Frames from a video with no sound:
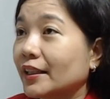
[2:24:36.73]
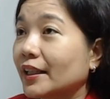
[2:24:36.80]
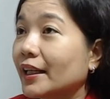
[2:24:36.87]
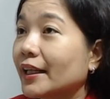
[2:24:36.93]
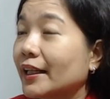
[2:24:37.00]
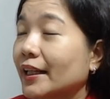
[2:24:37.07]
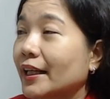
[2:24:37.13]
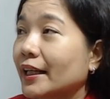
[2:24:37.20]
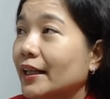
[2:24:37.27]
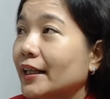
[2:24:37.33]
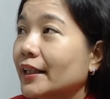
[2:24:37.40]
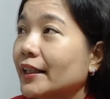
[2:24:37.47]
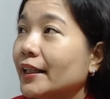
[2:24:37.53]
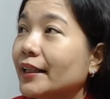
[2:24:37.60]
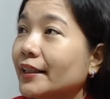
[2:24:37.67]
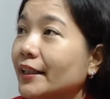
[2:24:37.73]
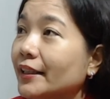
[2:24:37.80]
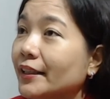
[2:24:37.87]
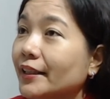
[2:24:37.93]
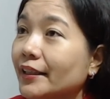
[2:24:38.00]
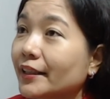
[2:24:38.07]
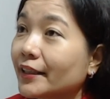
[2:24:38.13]
kailangan, and
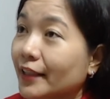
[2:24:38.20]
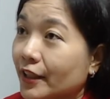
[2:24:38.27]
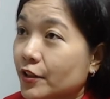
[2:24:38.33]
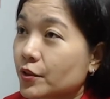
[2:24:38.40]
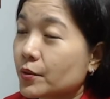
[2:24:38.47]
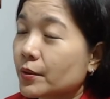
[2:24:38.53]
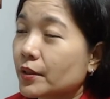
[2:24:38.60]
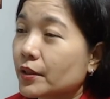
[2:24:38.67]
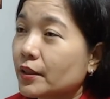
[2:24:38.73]
then in a natural